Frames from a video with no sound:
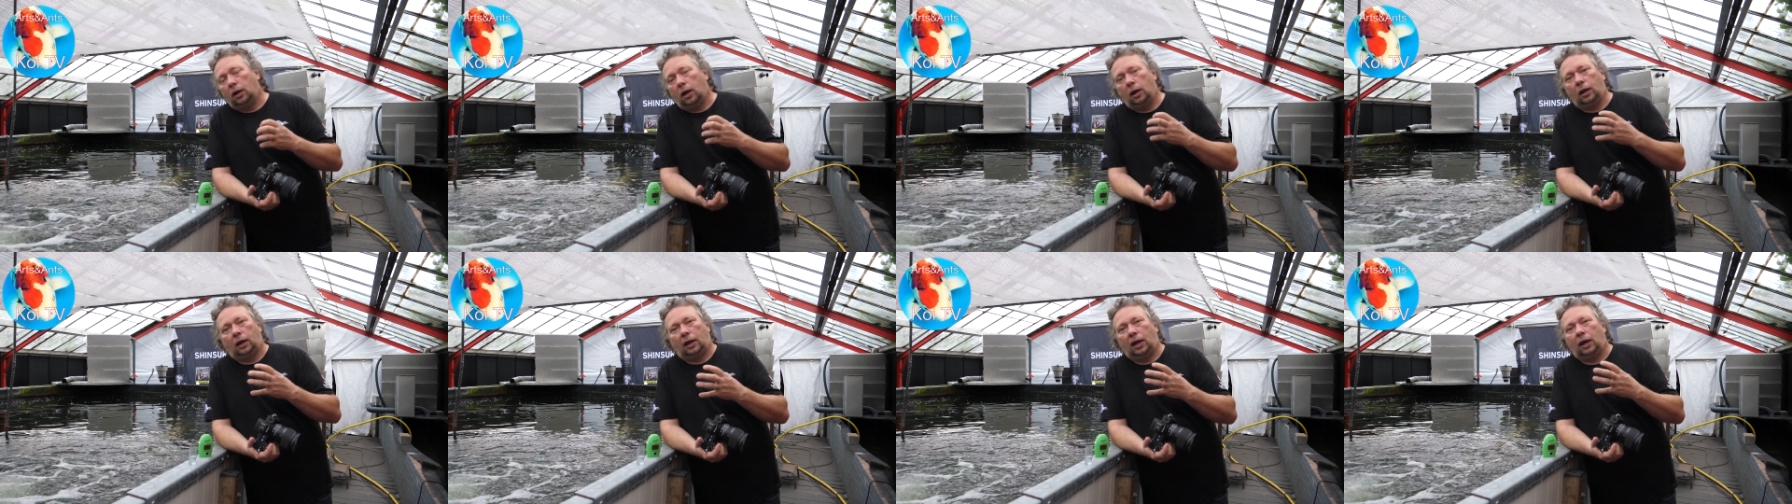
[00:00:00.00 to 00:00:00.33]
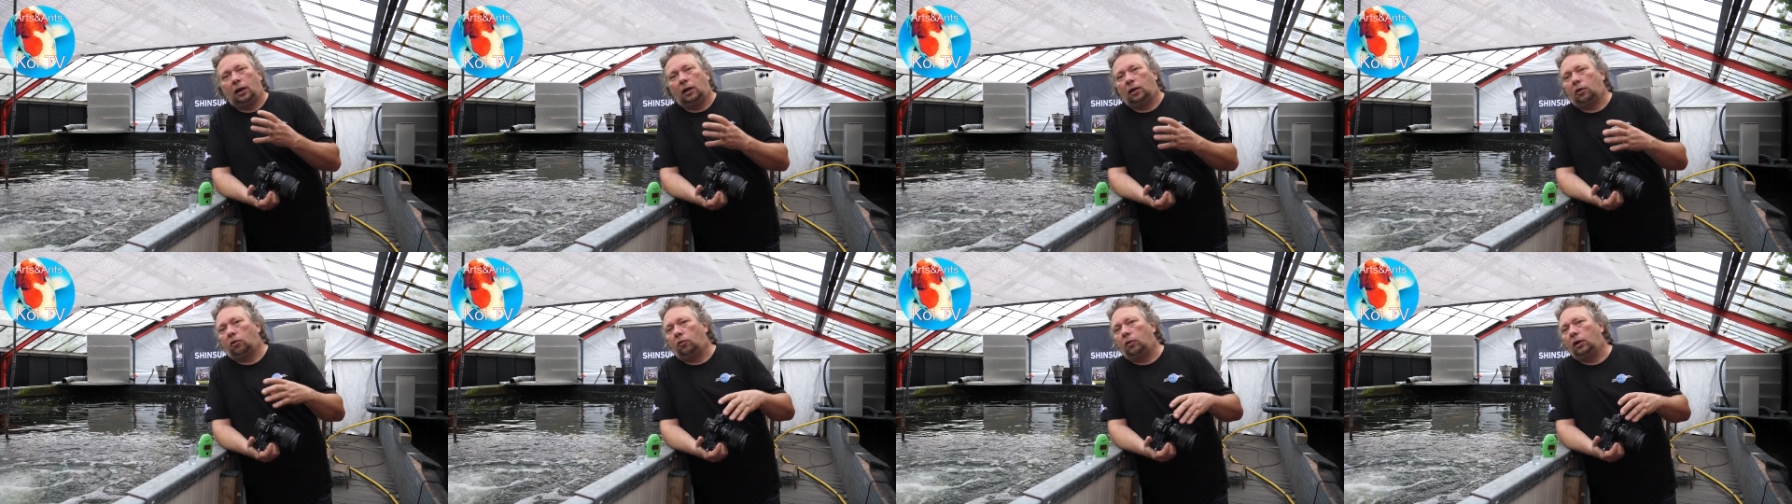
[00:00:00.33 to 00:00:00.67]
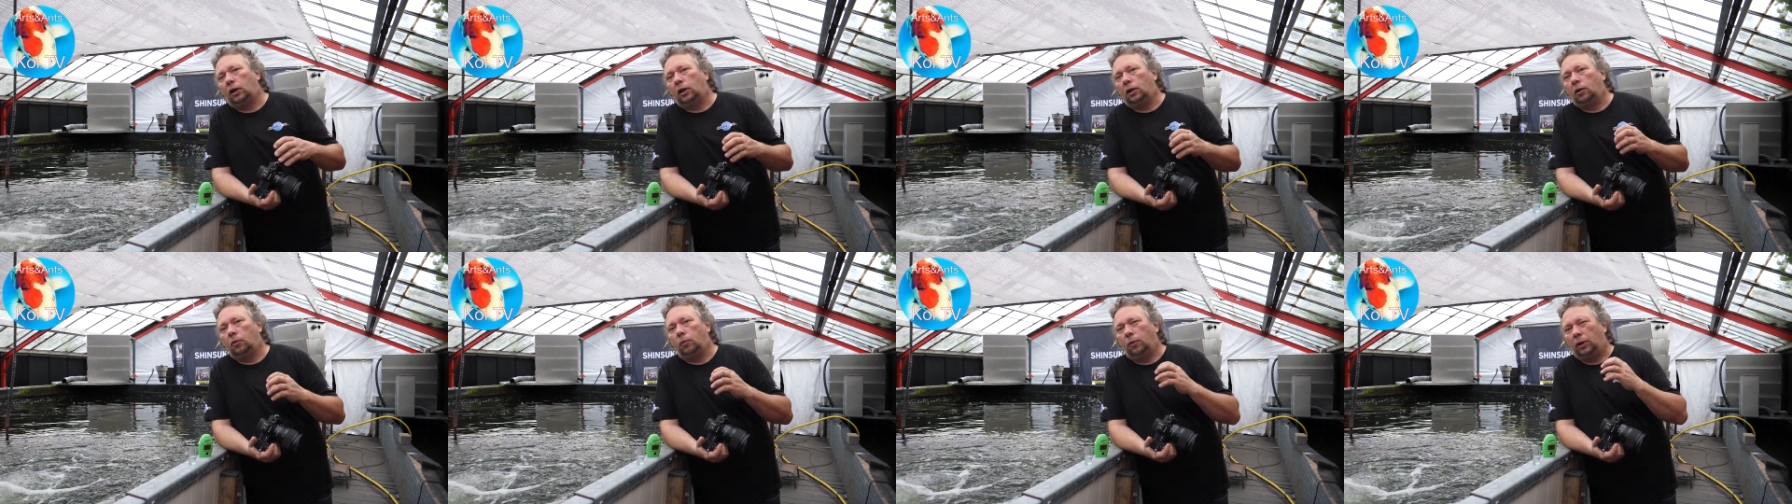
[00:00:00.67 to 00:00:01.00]
eh, get it
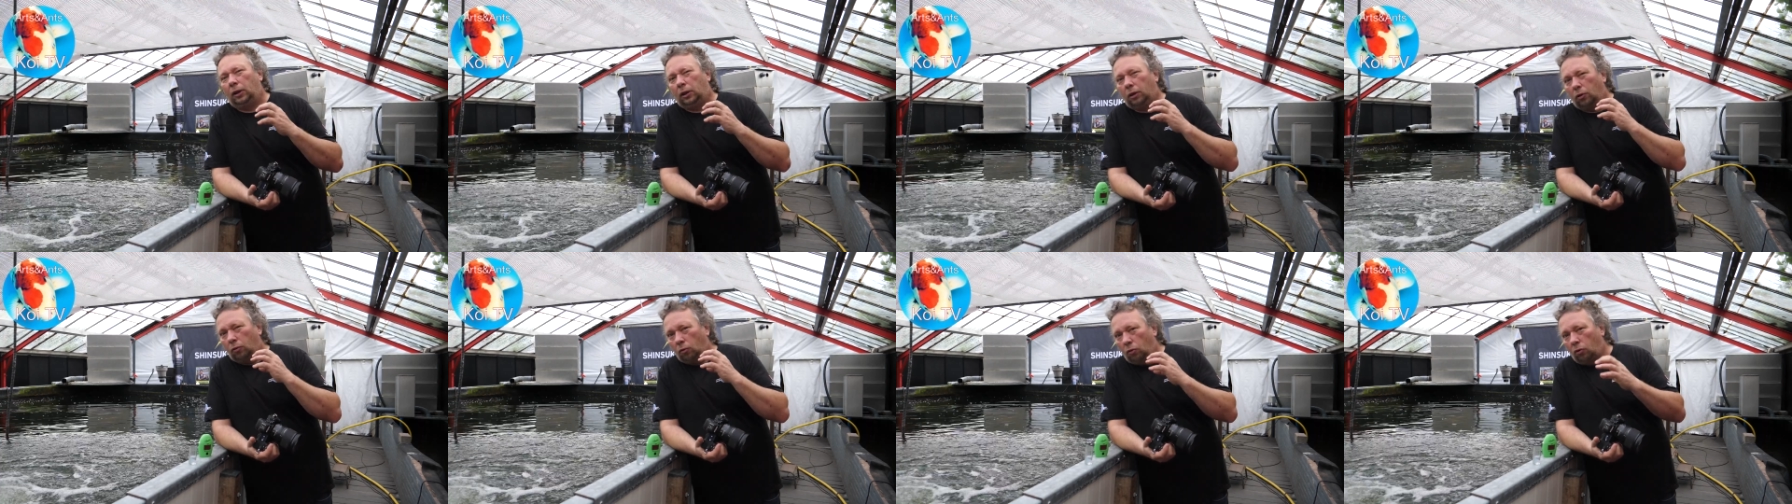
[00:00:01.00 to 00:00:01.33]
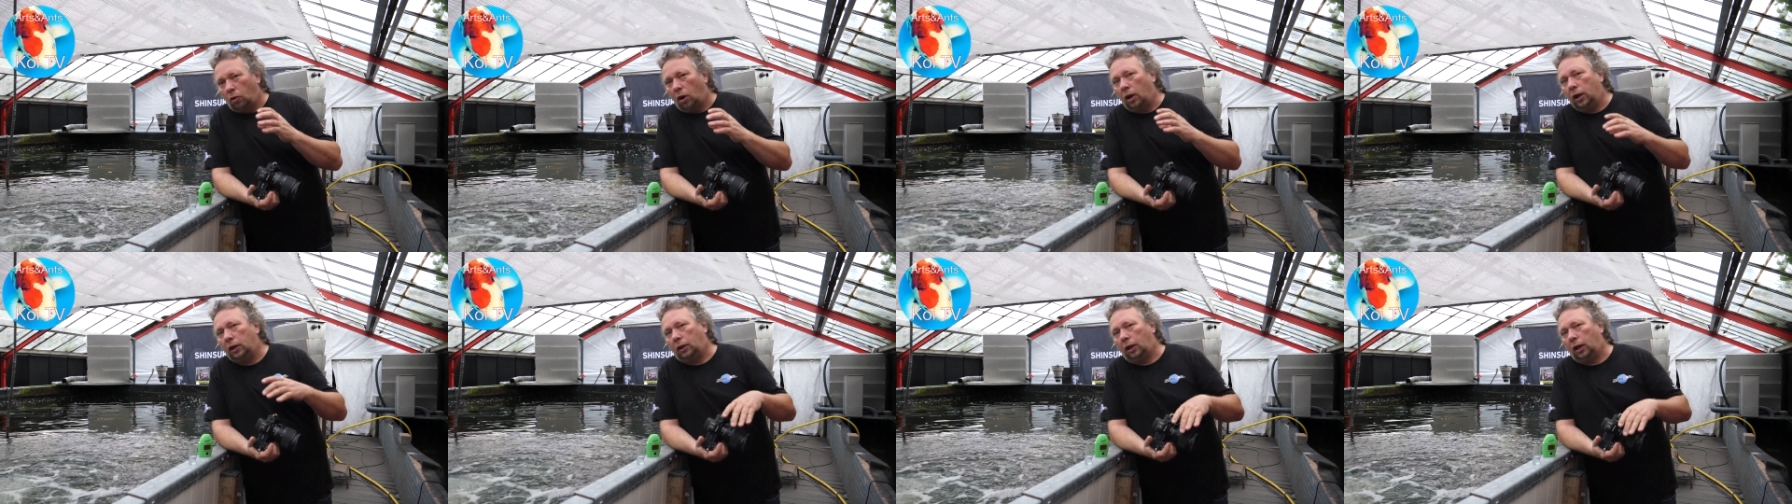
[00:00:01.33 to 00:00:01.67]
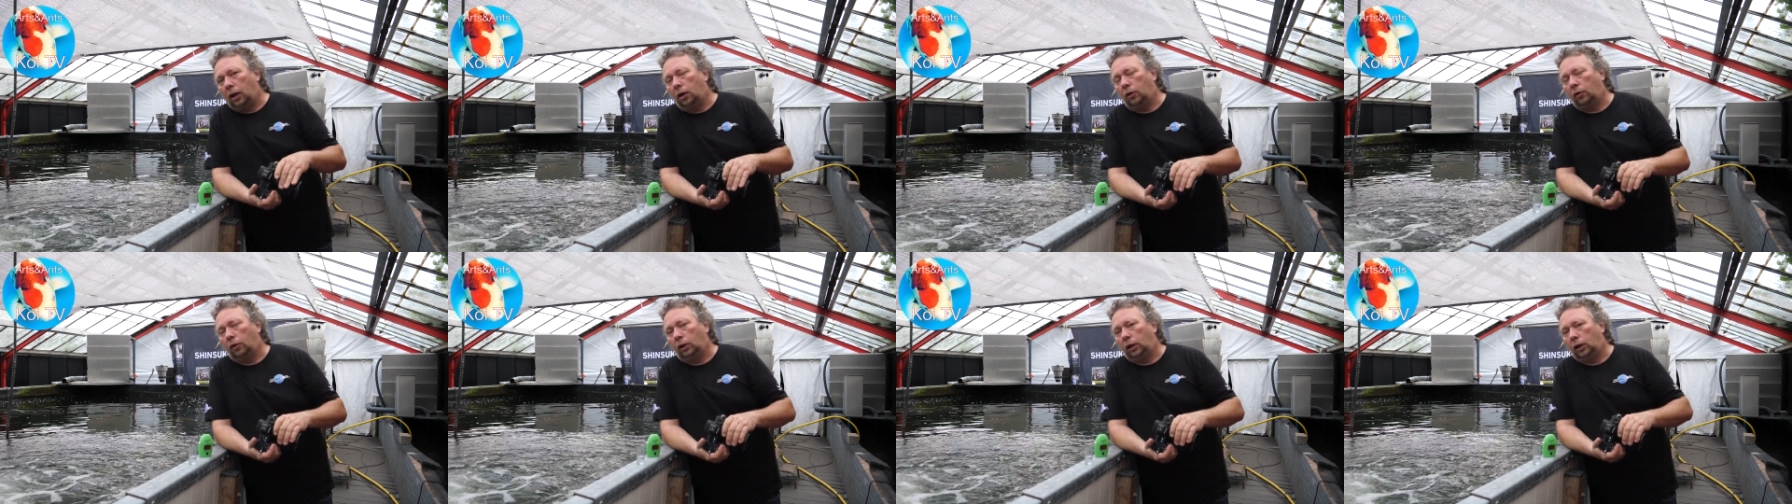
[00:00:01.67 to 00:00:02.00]
green with the right
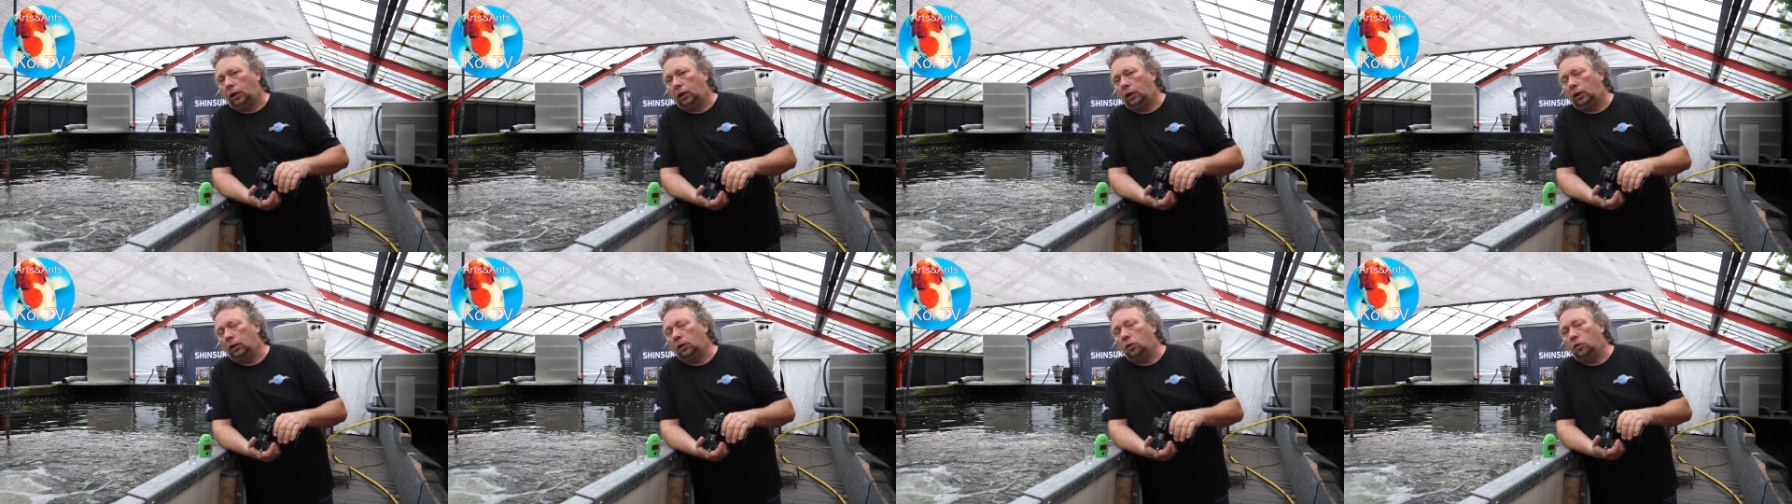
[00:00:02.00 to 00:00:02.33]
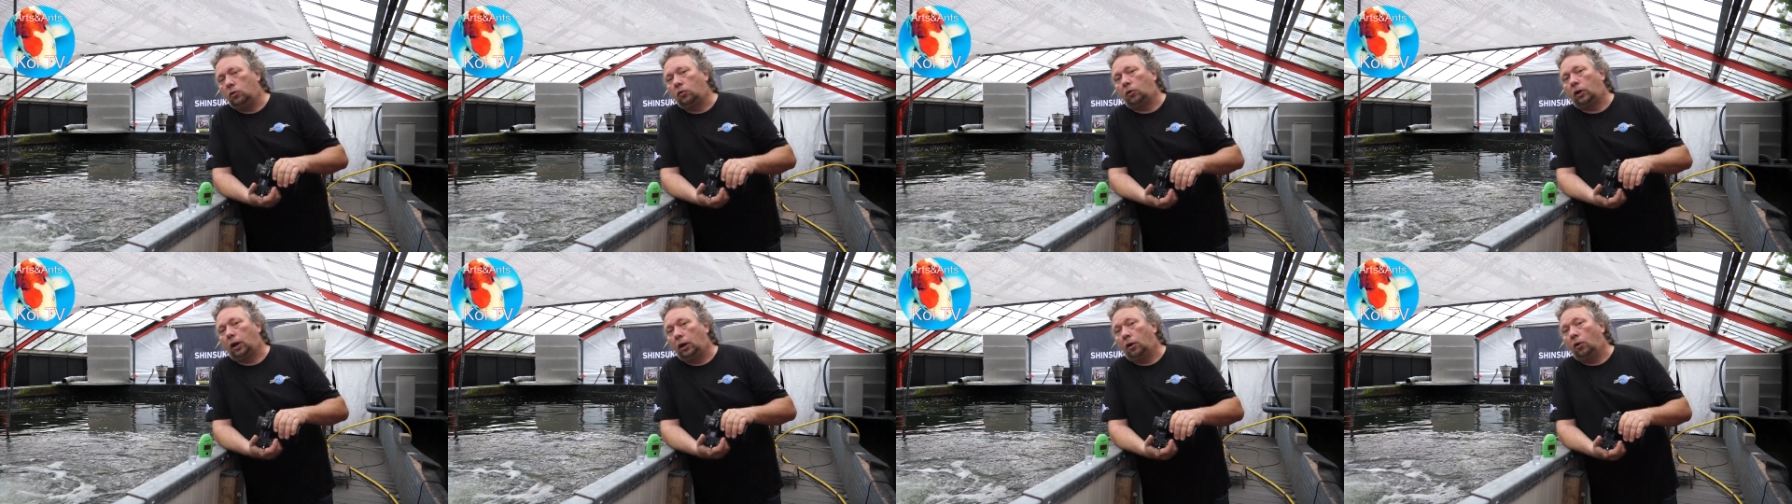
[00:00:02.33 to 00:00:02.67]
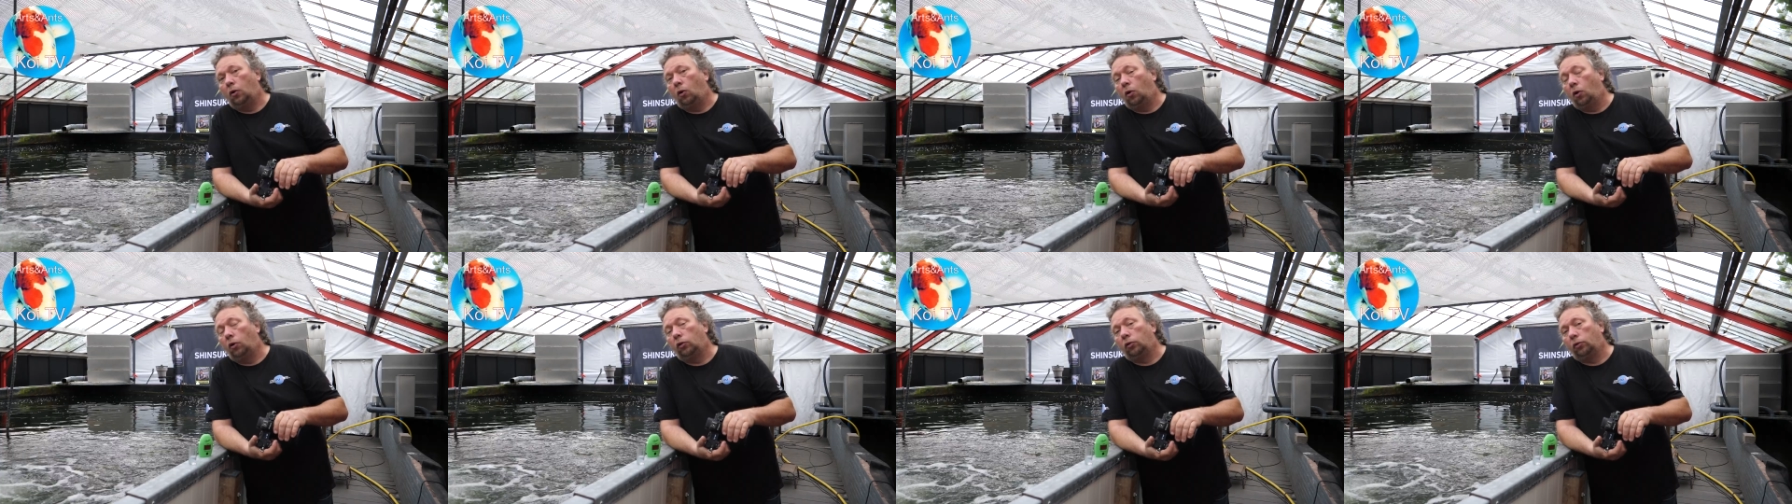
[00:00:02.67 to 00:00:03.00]
algae, you can
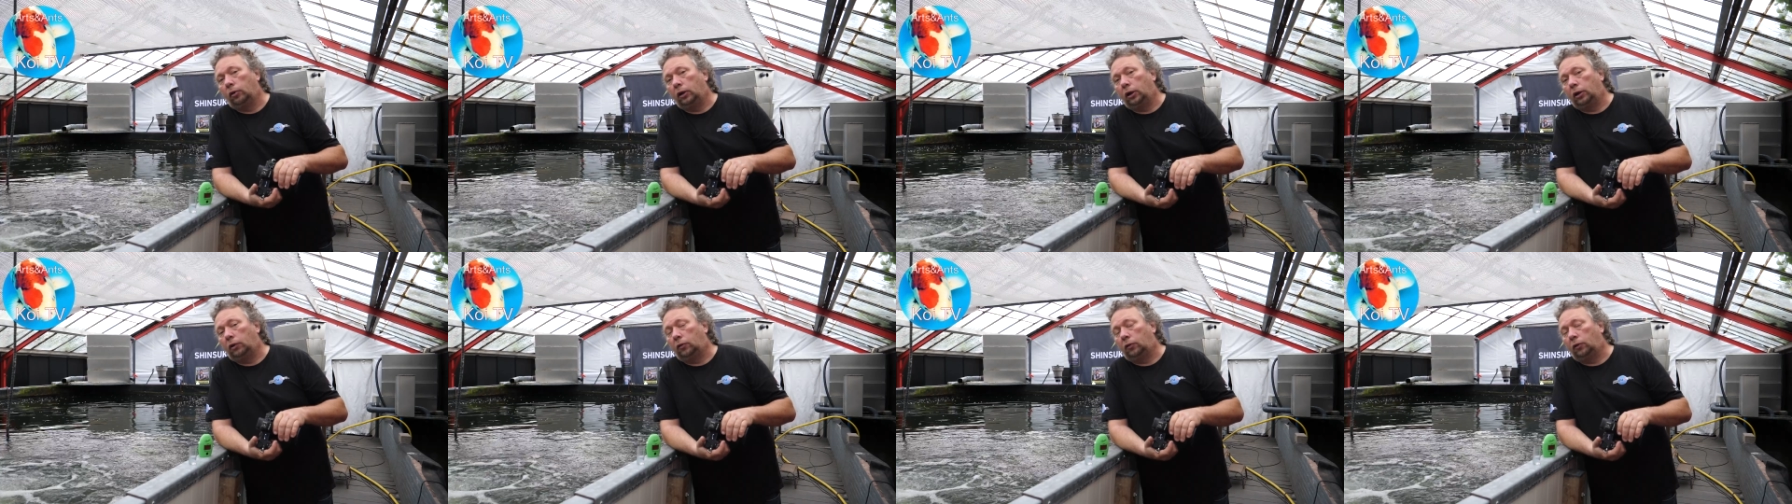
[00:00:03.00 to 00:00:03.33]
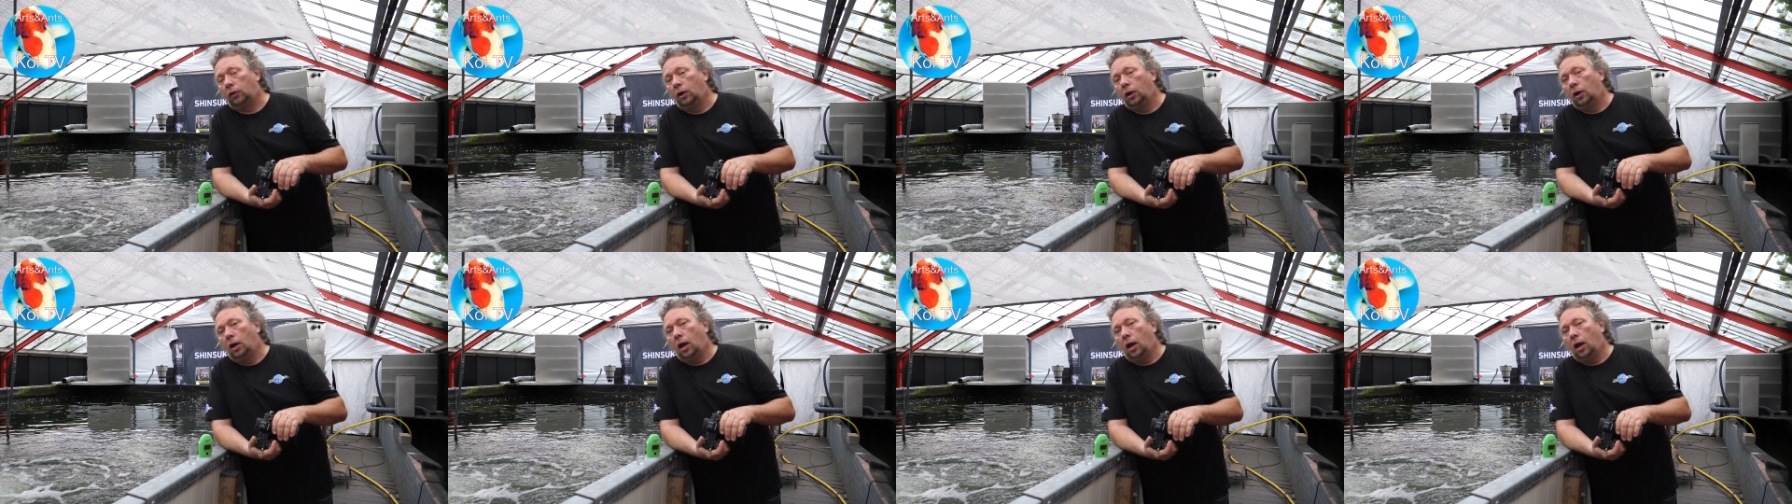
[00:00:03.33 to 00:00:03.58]
order it